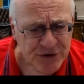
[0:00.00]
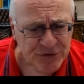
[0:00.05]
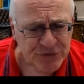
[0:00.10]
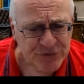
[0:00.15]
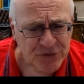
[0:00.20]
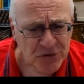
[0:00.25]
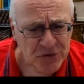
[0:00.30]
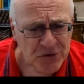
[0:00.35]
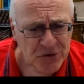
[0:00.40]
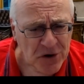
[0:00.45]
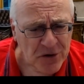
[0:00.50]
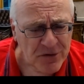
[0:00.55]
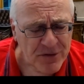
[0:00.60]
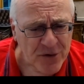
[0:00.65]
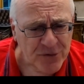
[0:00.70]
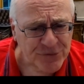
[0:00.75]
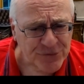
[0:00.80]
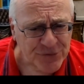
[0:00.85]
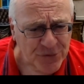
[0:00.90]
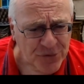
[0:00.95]
So,
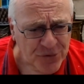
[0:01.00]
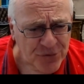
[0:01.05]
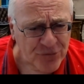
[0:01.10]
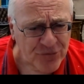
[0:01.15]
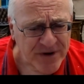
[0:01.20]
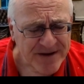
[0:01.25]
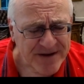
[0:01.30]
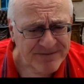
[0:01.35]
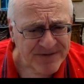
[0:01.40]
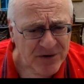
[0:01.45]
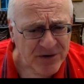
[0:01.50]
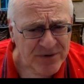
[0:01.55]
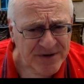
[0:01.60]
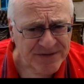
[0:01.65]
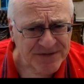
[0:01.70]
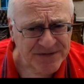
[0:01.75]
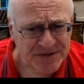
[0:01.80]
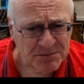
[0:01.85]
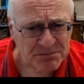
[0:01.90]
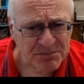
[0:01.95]
those are three very
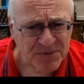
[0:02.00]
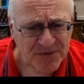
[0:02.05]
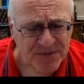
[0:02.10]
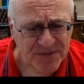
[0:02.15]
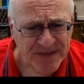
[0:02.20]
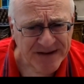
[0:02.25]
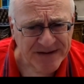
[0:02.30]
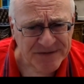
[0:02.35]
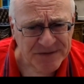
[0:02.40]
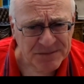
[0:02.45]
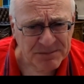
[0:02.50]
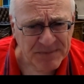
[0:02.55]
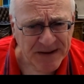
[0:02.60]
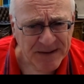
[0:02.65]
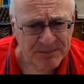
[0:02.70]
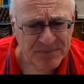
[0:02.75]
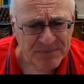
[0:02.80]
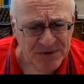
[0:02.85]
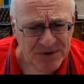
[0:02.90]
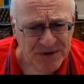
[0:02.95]
simple things
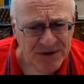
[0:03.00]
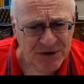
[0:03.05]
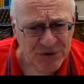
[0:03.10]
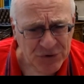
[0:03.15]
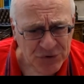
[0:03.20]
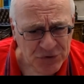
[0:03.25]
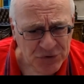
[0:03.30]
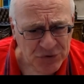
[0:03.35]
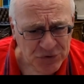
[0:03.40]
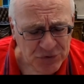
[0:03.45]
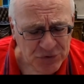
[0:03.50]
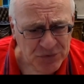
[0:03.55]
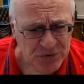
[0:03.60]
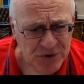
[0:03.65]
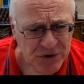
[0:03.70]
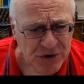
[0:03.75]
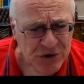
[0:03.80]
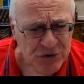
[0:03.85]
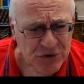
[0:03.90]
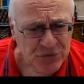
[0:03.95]
people can do
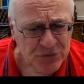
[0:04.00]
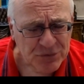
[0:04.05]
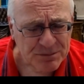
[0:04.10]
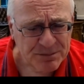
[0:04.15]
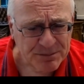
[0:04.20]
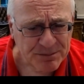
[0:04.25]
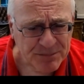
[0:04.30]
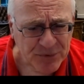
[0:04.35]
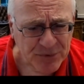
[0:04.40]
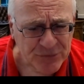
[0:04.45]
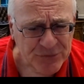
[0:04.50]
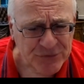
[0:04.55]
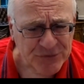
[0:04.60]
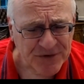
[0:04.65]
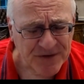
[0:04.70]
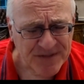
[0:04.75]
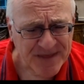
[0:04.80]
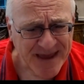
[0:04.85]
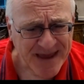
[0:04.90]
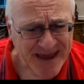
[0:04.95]
to boost
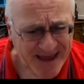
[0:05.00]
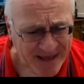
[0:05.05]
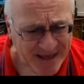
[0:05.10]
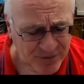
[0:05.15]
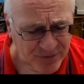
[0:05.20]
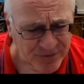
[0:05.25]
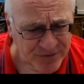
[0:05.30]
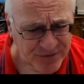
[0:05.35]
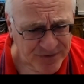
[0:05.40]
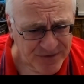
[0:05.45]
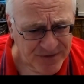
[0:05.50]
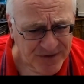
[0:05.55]
their health.